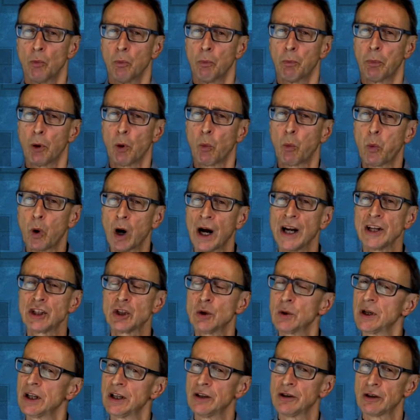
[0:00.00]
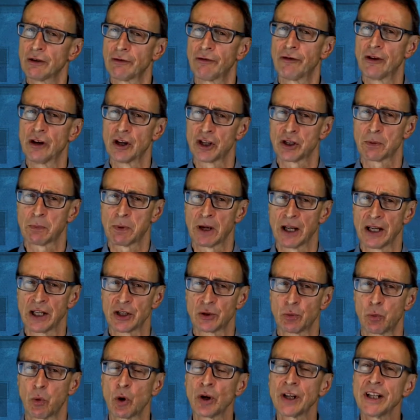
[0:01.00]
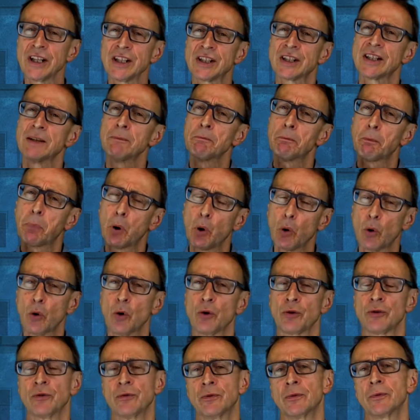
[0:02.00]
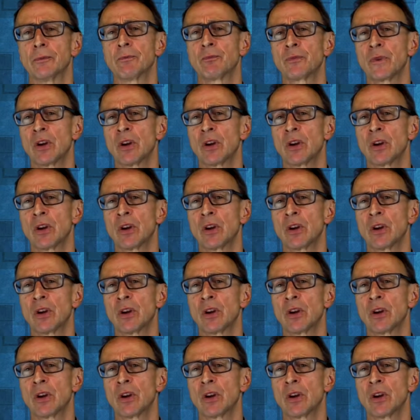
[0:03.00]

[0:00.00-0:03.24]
But why do it in the first place? What is important?